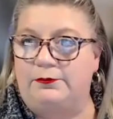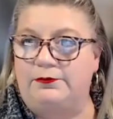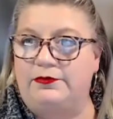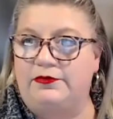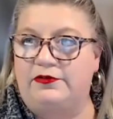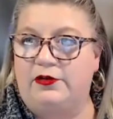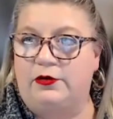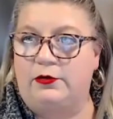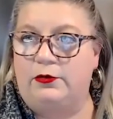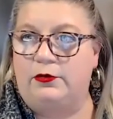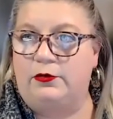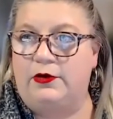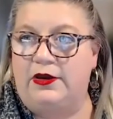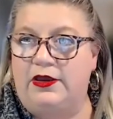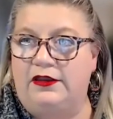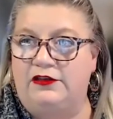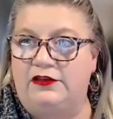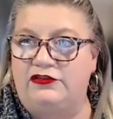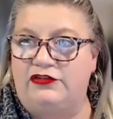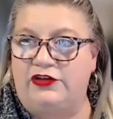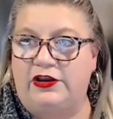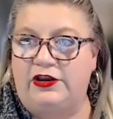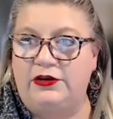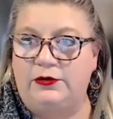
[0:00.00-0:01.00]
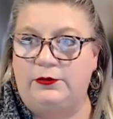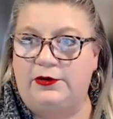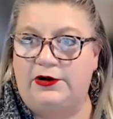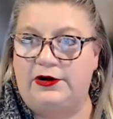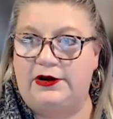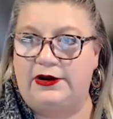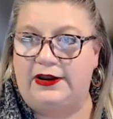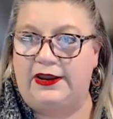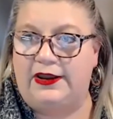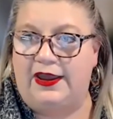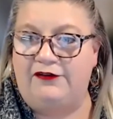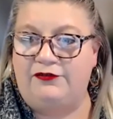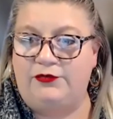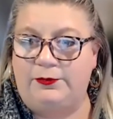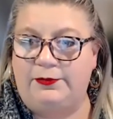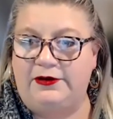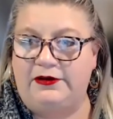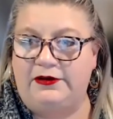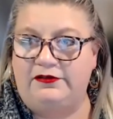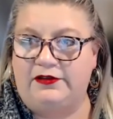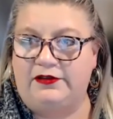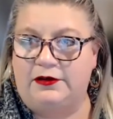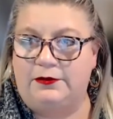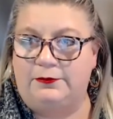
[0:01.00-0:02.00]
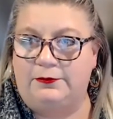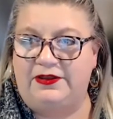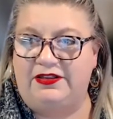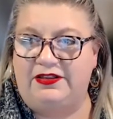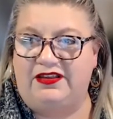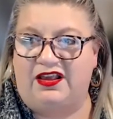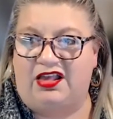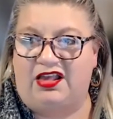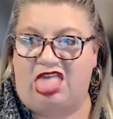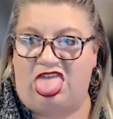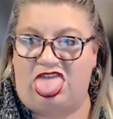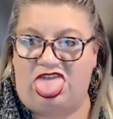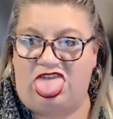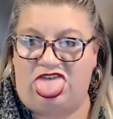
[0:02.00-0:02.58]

So in January, everybody's going to be like,